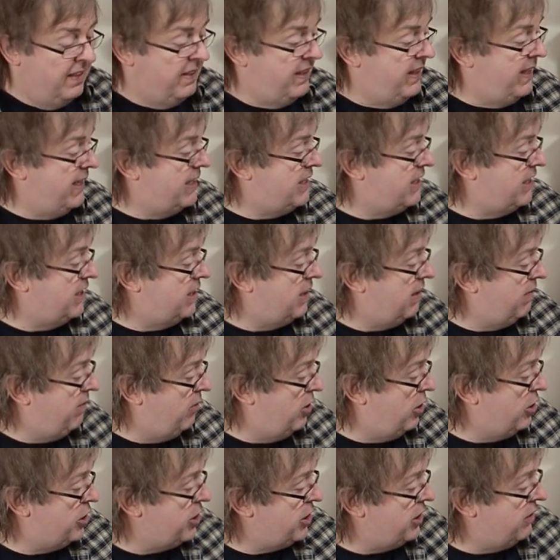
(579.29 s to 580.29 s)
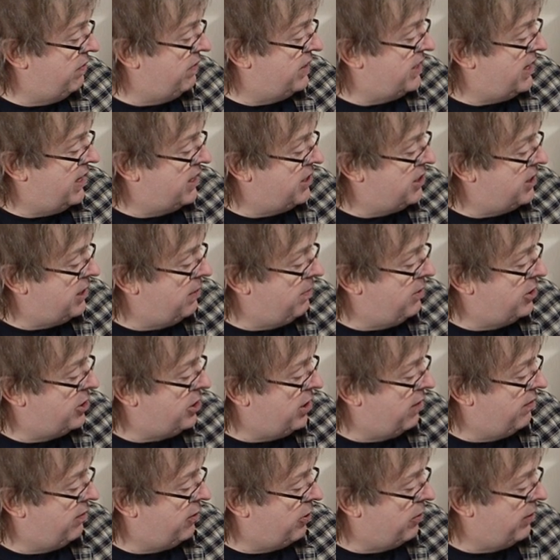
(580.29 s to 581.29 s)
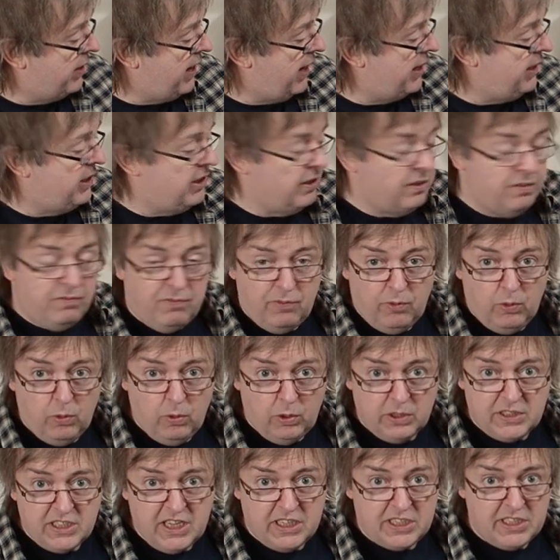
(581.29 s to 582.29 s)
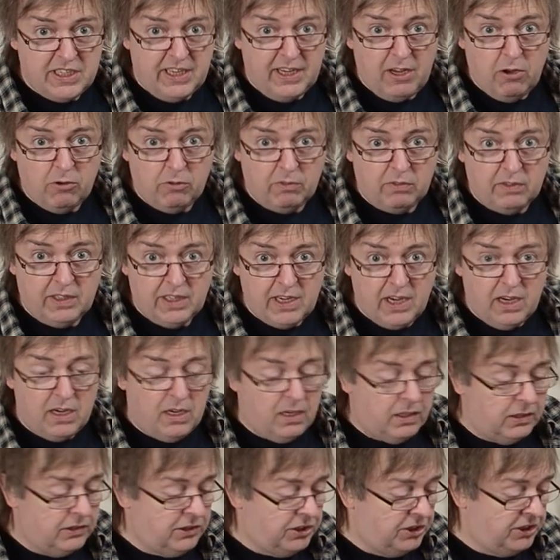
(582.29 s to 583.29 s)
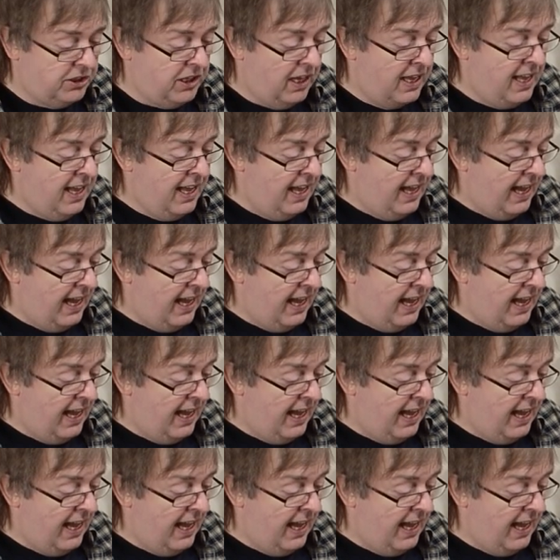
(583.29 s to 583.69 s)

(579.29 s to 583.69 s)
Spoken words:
This is a version of a test image I've created for testing on cards.